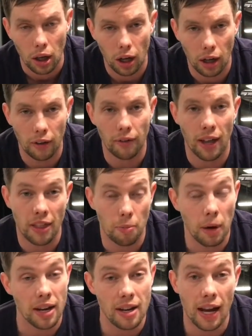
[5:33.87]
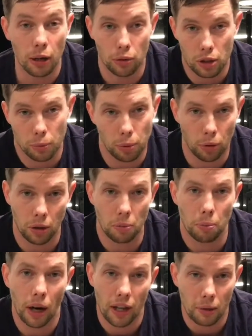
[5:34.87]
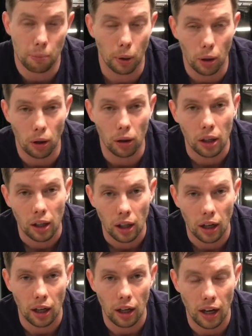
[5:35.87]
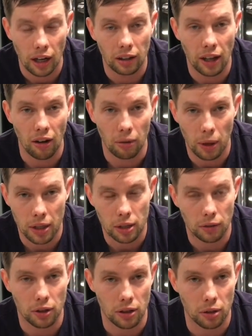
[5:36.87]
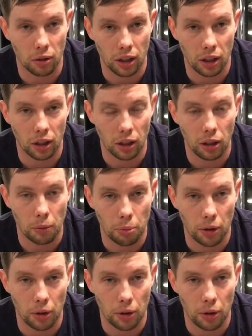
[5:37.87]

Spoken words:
and then my neck was supported by the ball and allowing myself to still get a good